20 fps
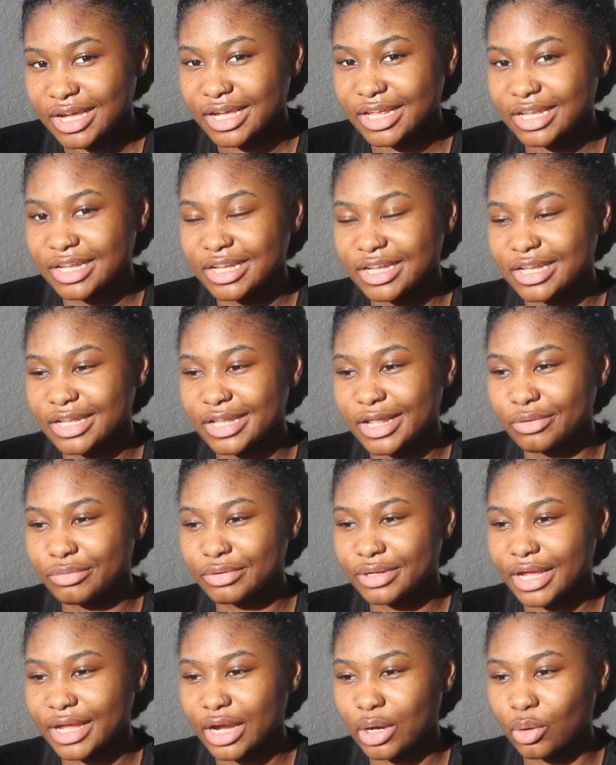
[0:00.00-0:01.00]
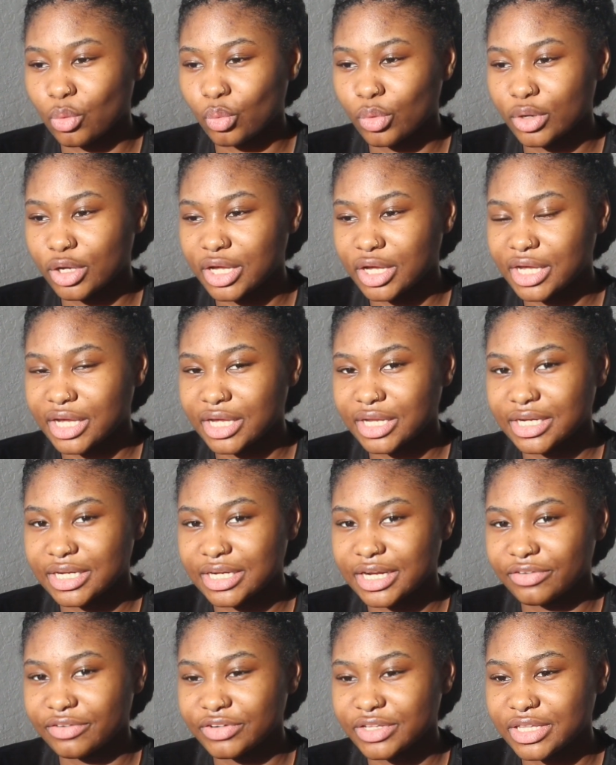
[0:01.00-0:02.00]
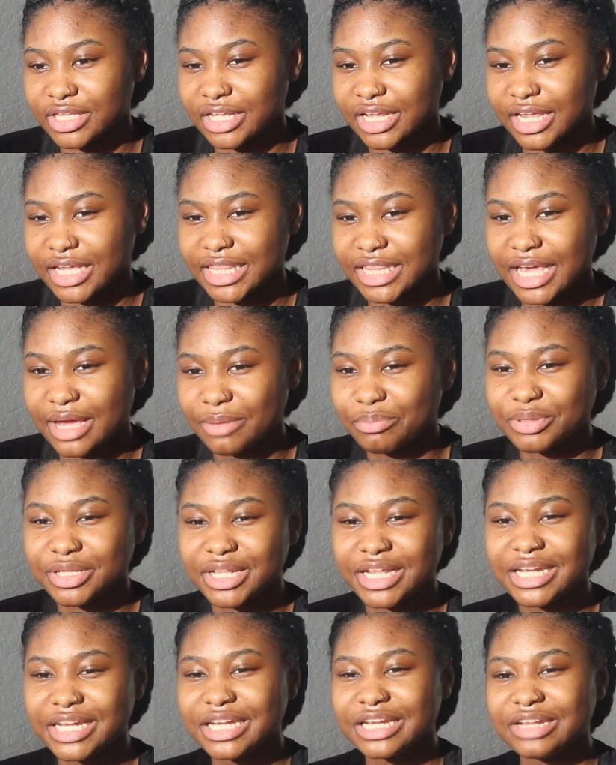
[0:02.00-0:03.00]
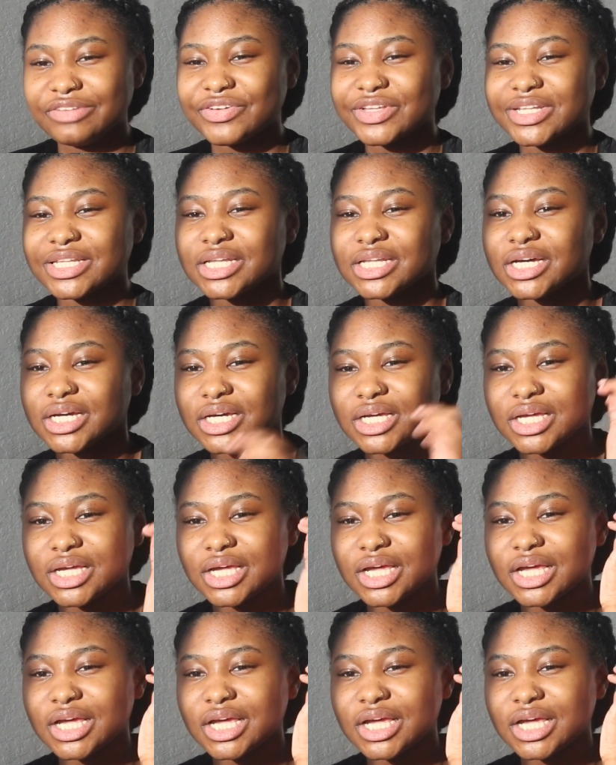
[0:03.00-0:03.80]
and they were like wood and everything like that but they didn't even look